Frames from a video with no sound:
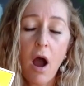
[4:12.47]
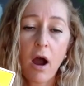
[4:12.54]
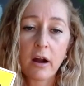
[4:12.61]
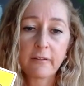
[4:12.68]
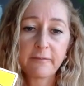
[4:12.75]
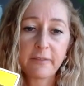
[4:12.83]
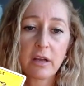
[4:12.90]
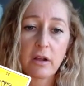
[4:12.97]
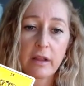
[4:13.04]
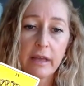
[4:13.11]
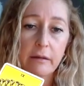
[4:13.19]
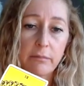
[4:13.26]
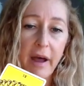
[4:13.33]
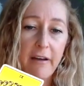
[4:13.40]
are
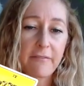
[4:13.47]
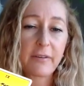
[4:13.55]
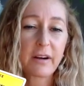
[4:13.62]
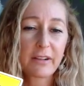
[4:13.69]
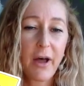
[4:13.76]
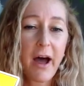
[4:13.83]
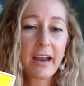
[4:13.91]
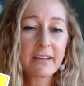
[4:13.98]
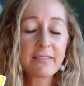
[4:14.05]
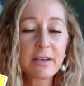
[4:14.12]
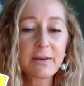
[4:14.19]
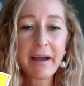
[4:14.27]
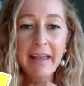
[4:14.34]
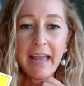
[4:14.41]
feeling. But for a lot of
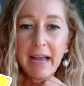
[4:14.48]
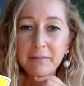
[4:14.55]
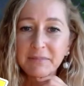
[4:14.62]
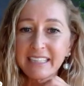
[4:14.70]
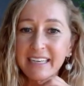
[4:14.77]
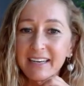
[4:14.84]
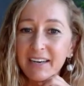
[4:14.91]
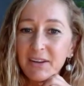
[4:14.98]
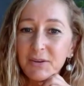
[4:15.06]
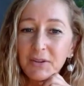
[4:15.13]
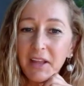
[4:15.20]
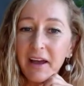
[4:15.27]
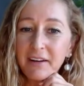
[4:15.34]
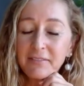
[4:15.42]
you, I am seeing new
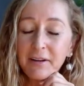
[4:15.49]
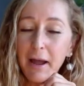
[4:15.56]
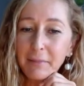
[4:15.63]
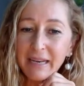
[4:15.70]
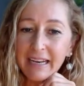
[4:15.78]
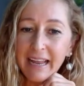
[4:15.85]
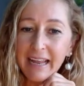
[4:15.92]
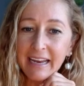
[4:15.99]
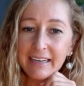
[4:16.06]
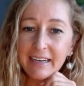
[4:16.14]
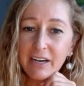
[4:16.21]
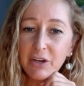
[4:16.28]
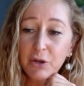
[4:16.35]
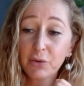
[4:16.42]
love coming in and
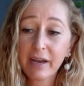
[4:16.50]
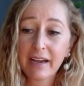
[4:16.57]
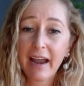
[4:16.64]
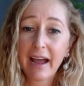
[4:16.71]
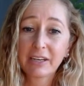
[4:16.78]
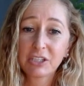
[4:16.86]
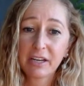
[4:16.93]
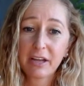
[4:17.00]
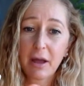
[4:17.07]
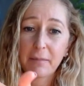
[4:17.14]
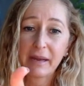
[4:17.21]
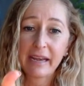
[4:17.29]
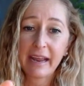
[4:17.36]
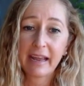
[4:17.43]
a new connection
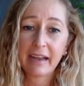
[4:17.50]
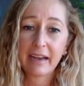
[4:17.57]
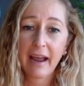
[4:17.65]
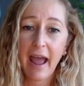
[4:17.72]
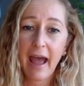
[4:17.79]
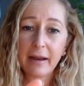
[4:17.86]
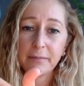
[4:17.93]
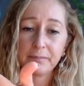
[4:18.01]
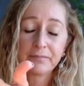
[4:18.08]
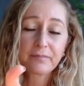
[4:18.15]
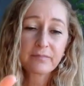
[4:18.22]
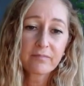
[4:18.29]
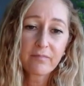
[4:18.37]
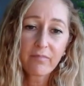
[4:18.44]
coming in. And
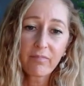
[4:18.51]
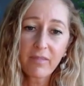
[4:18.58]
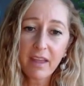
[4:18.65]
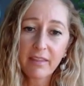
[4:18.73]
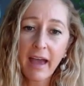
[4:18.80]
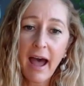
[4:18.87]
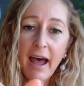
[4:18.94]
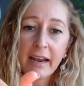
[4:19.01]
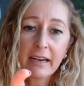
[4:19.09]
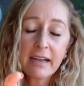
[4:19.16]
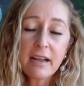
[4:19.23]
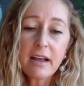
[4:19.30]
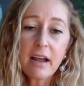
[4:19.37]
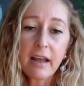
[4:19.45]
that
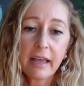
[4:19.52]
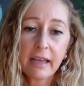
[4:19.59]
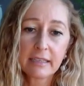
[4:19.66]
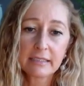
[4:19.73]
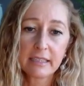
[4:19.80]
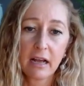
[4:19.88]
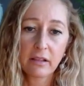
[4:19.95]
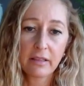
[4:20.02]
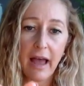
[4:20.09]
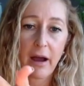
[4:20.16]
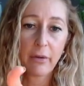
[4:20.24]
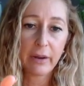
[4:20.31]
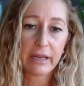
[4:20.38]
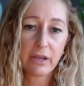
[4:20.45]
is
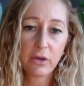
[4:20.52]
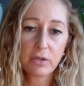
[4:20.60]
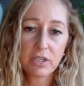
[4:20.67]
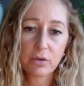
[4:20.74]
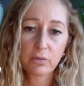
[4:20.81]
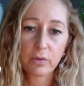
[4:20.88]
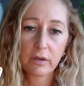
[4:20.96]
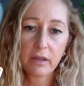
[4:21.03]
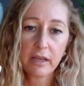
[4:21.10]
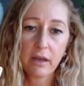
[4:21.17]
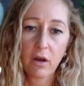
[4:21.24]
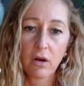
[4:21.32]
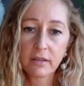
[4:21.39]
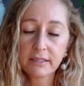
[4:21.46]
allowing you to really
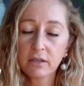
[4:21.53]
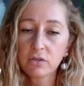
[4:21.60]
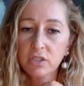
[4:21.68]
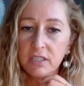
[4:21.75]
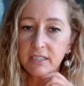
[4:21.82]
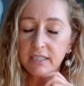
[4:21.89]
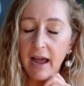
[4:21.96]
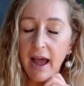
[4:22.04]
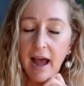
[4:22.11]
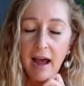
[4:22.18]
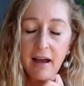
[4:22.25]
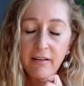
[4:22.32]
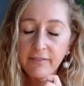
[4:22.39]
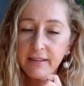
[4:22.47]
also just
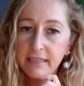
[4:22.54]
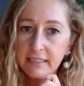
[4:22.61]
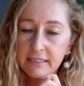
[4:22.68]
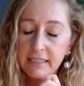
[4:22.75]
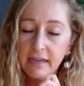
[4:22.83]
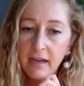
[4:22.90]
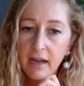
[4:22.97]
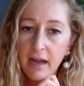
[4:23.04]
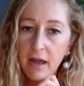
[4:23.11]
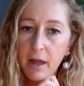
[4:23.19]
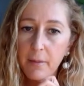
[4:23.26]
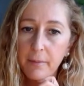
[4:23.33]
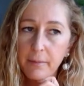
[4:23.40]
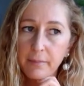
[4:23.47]
have this
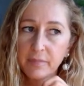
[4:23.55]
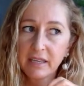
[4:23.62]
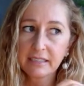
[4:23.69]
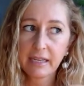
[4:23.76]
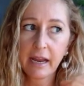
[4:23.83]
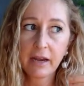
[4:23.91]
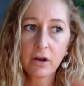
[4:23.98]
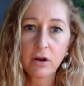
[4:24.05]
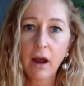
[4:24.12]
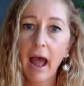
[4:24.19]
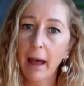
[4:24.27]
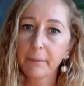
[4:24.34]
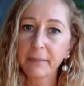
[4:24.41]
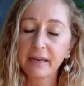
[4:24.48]
this inner
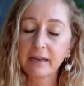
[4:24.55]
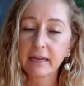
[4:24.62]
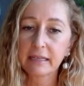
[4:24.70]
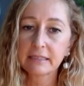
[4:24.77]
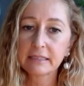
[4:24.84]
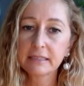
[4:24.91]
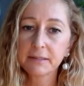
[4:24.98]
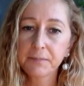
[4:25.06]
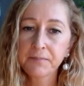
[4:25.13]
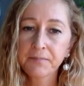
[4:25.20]
happiness.